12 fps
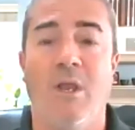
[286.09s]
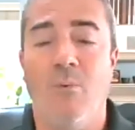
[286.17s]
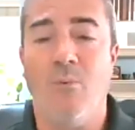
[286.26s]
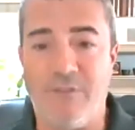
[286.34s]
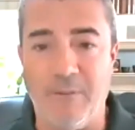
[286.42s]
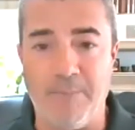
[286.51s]

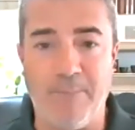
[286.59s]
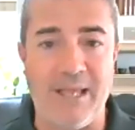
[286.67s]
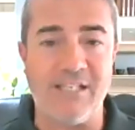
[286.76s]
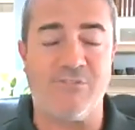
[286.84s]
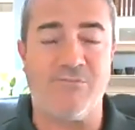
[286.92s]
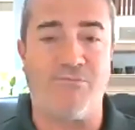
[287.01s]
with the
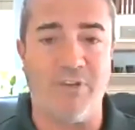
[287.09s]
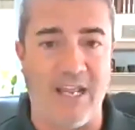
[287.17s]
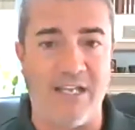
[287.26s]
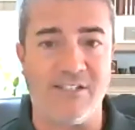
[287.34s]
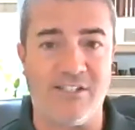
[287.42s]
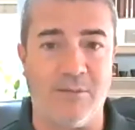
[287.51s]
best
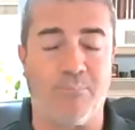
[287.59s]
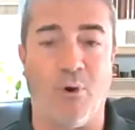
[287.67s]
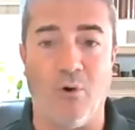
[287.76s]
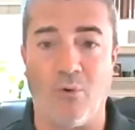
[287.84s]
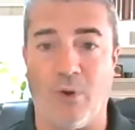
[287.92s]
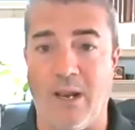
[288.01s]
financing
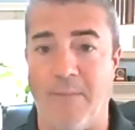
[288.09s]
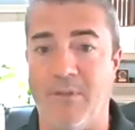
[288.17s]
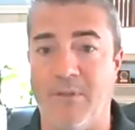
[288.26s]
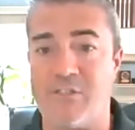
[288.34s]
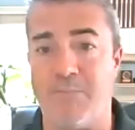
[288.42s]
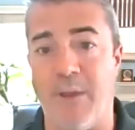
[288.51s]
program
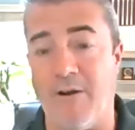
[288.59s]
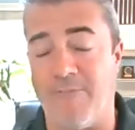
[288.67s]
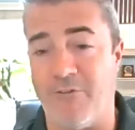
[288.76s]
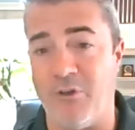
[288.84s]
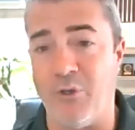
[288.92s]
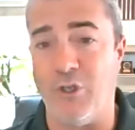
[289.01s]
that's better for you.